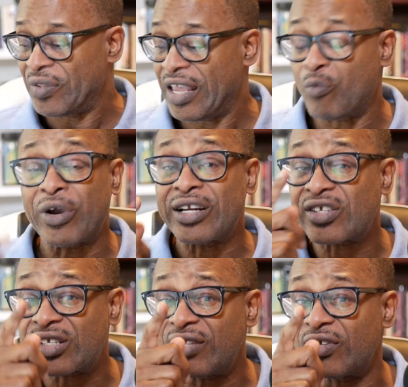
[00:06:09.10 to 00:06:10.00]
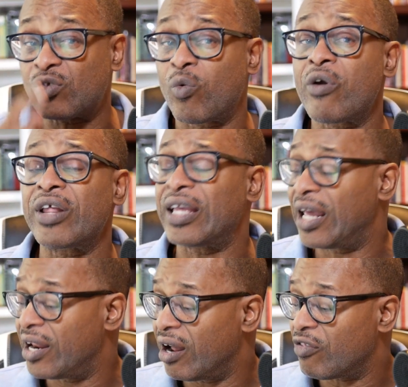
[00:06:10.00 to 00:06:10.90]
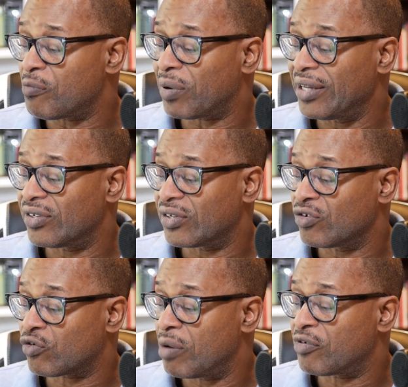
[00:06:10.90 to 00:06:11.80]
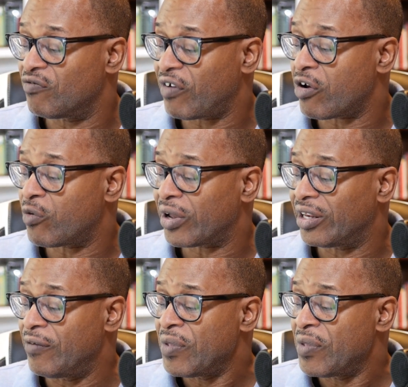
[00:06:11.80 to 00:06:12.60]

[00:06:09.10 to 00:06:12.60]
And we're going to see this word again in other places in Scripture very quickly.